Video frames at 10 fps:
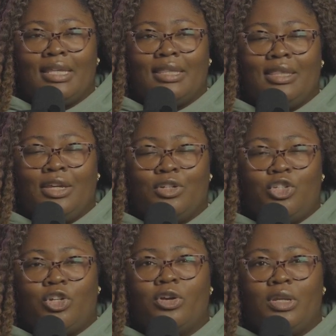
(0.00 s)
their
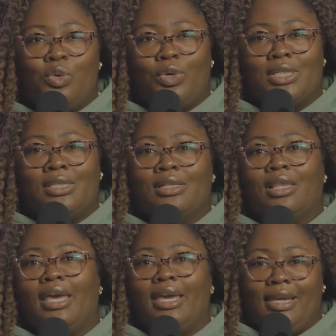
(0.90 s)
journey was
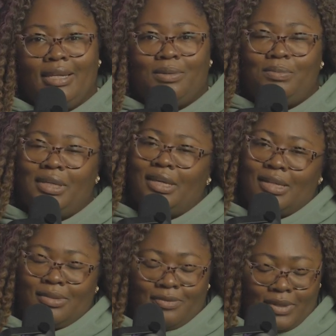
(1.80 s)
delayed
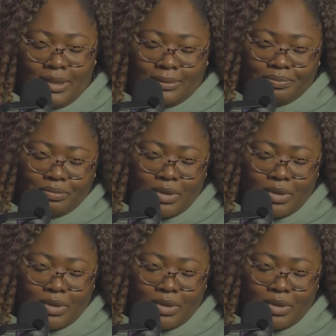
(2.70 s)
because of it.